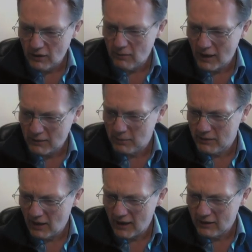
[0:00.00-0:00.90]
do the mashed
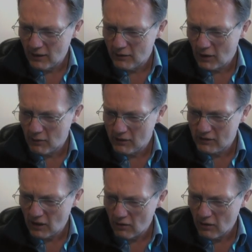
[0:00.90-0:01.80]
potatoes. I was
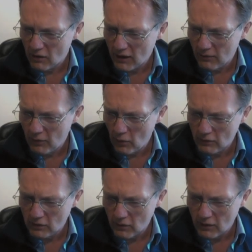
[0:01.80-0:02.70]
so looking
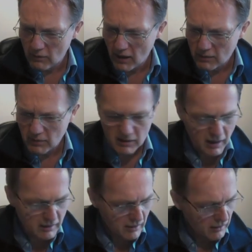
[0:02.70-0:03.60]
forward to doing the mashed
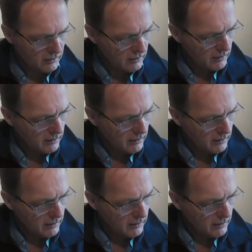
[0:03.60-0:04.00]
potatoes.